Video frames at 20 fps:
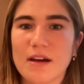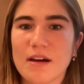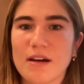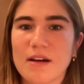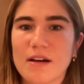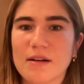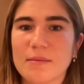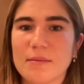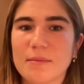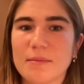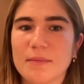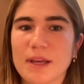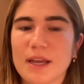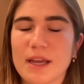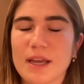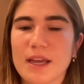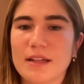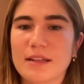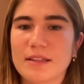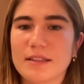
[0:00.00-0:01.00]

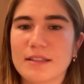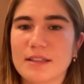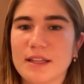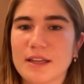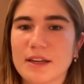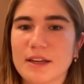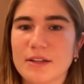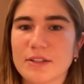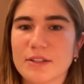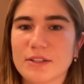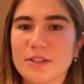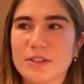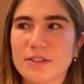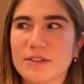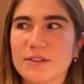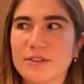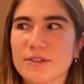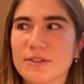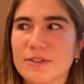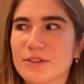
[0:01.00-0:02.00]
And there's
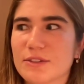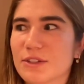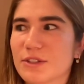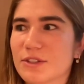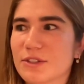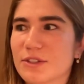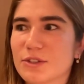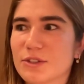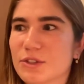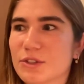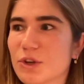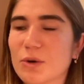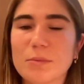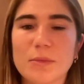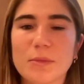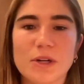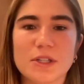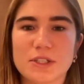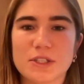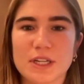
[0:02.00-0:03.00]
just so
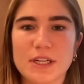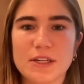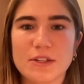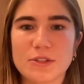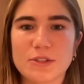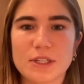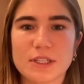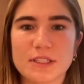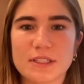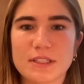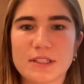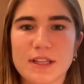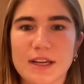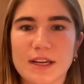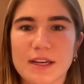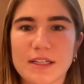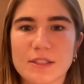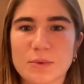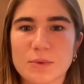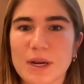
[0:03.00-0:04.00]
much interest
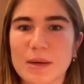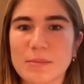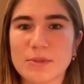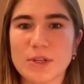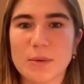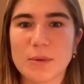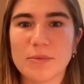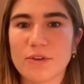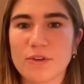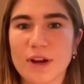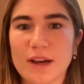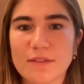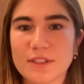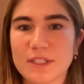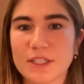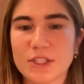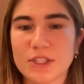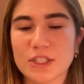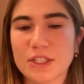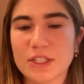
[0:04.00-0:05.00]
that has ramped up for
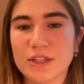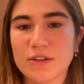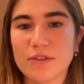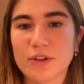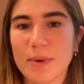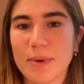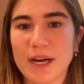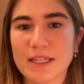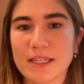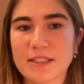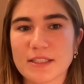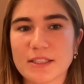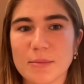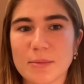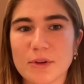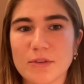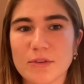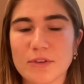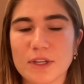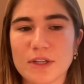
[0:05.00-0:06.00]
FSHD over the past
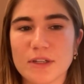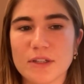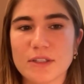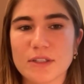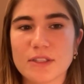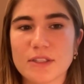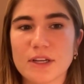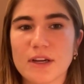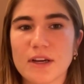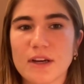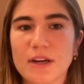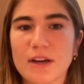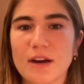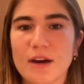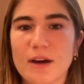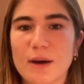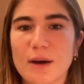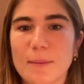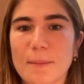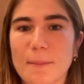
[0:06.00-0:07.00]
couple of years.
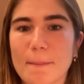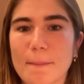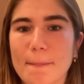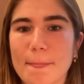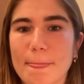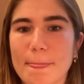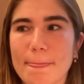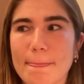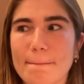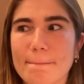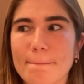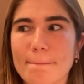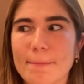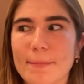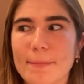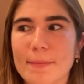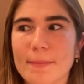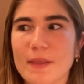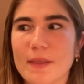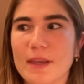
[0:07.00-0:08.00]
Um,
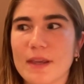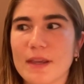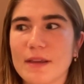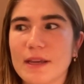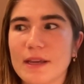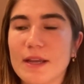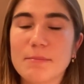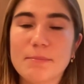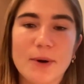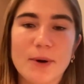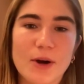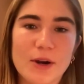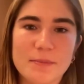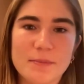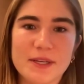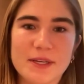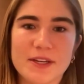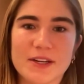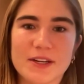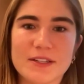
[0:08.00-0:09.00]
in
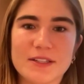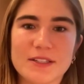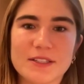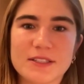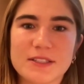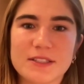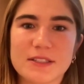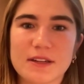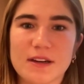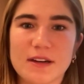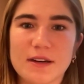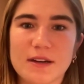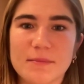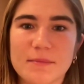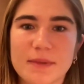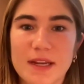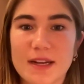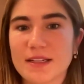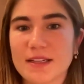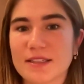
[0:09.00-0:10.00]
part because
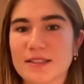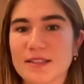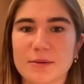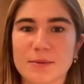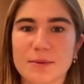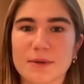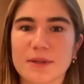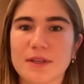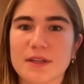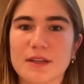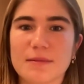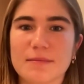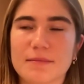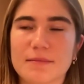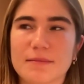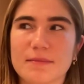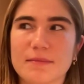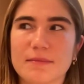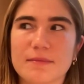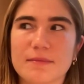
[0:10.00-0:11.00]
it is a really